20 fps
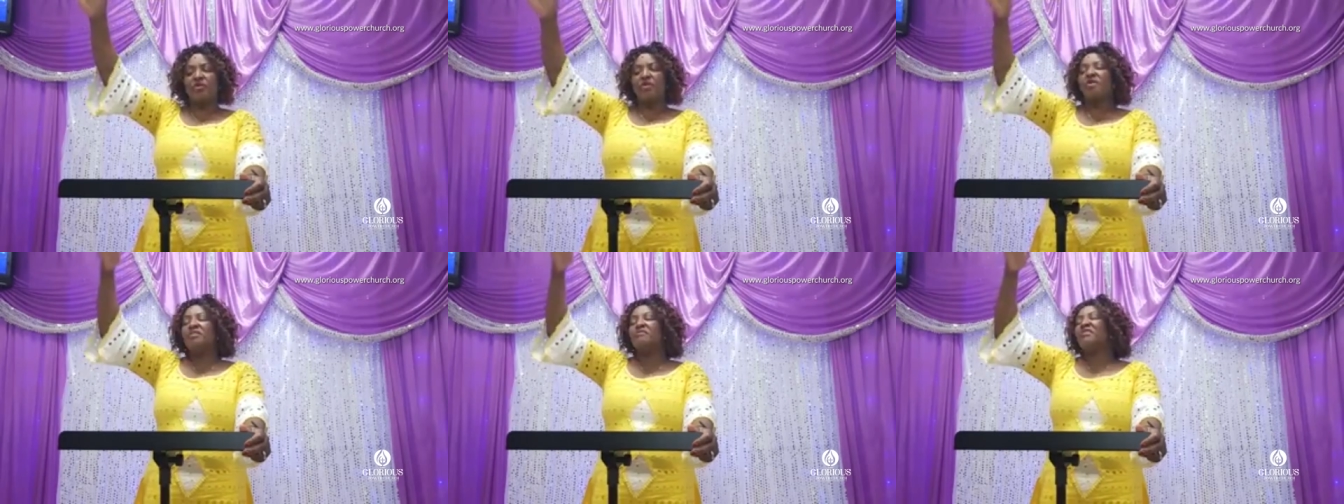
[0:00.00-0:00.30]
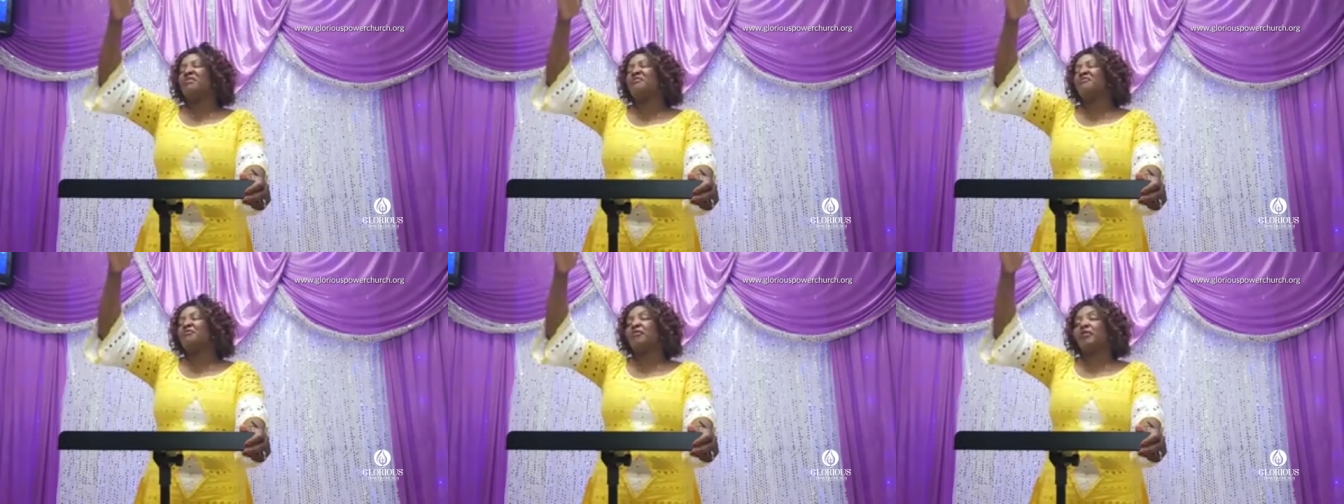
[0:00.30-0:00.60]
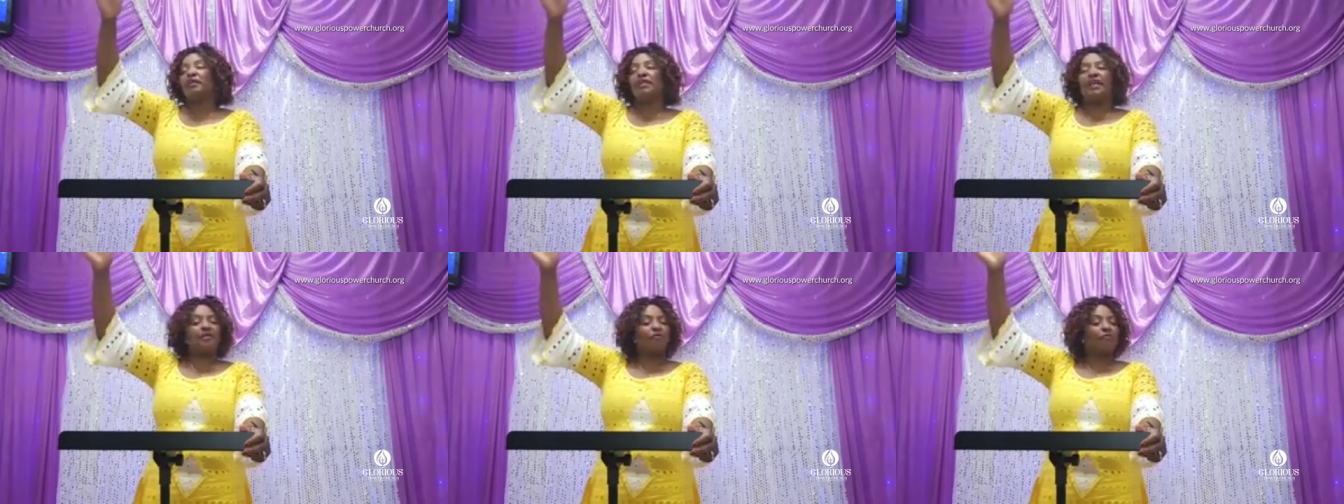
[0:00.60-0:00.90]
You don't even
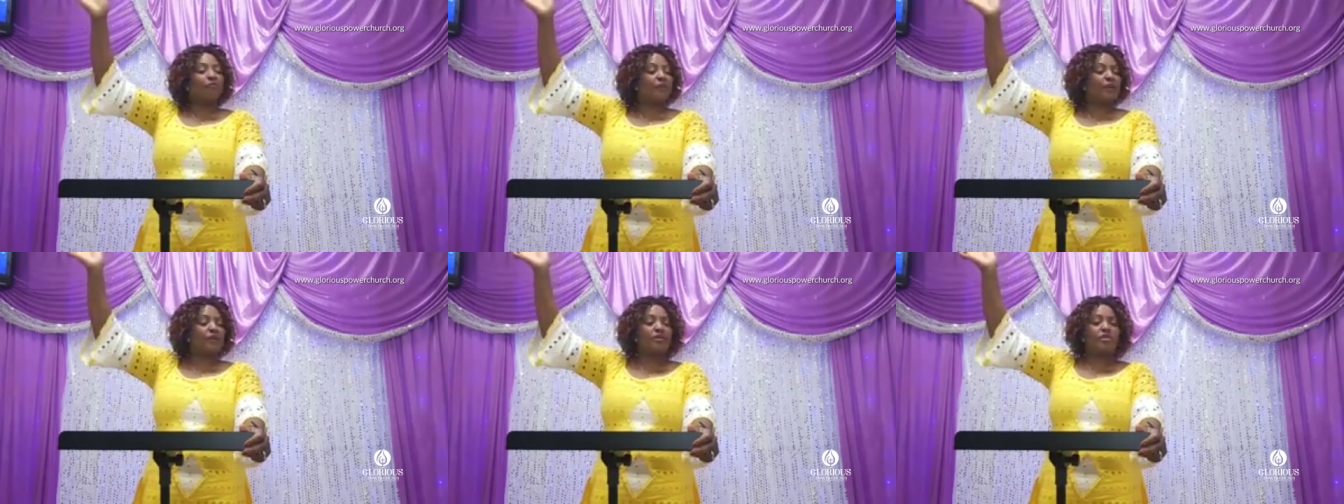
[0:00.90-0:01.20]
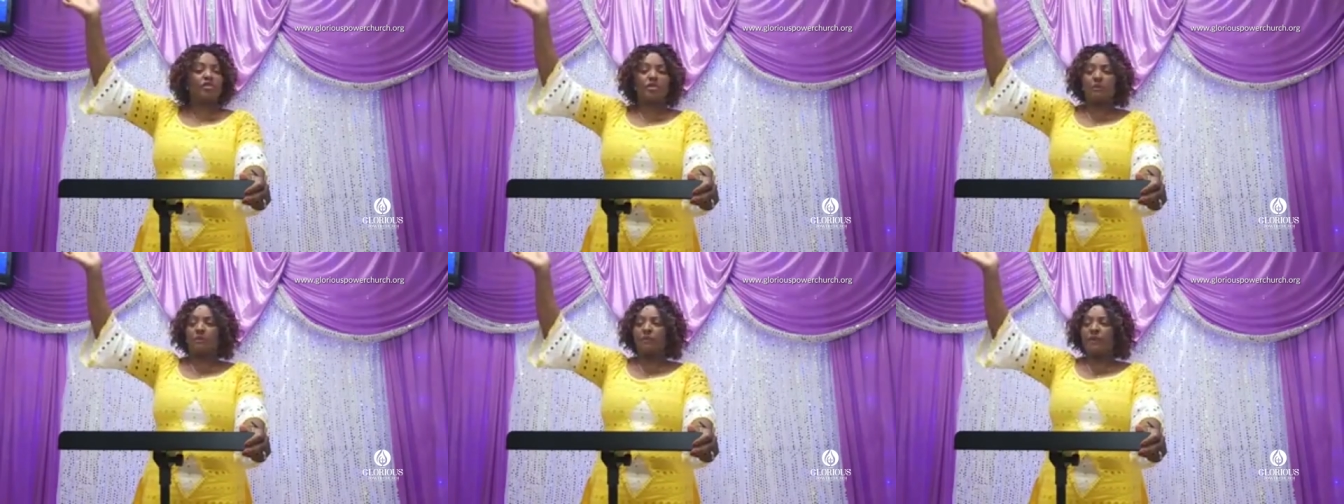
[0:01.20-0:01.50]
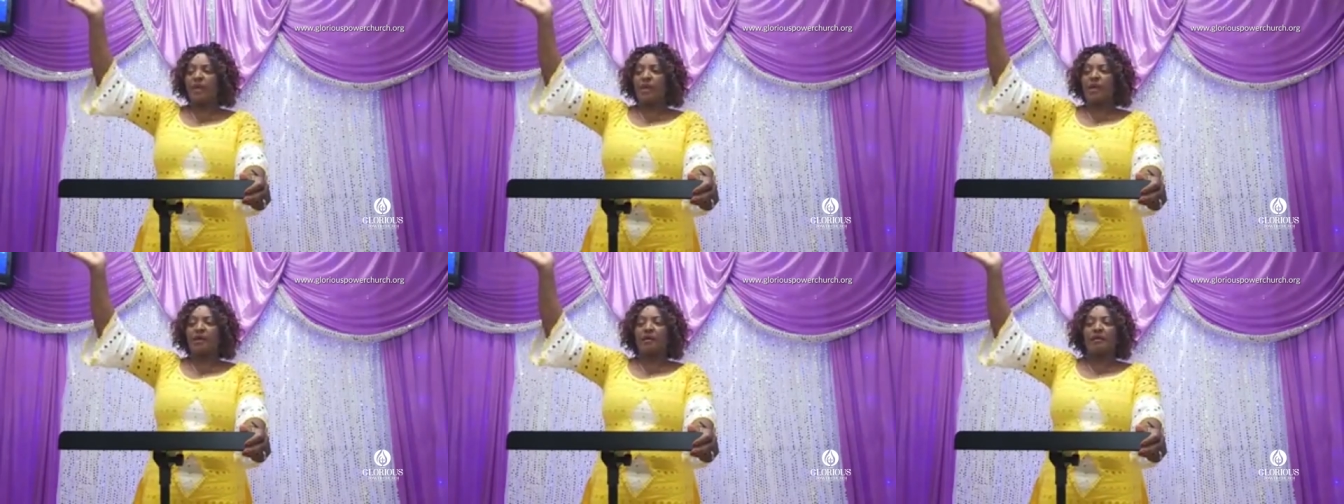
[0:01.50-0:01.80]
feel like
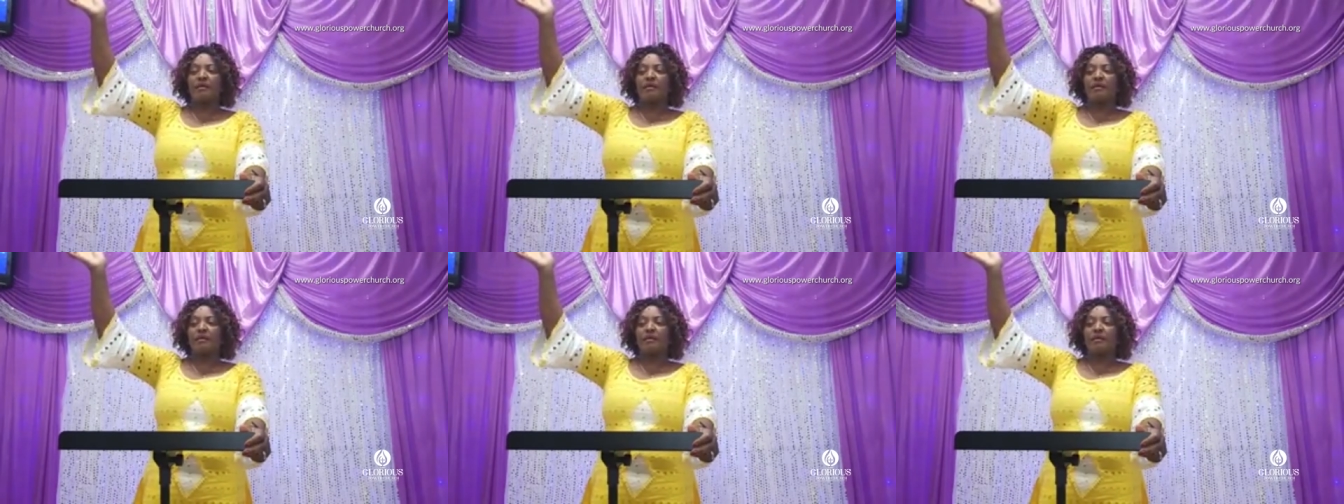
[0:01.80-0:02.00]
fellowshipping.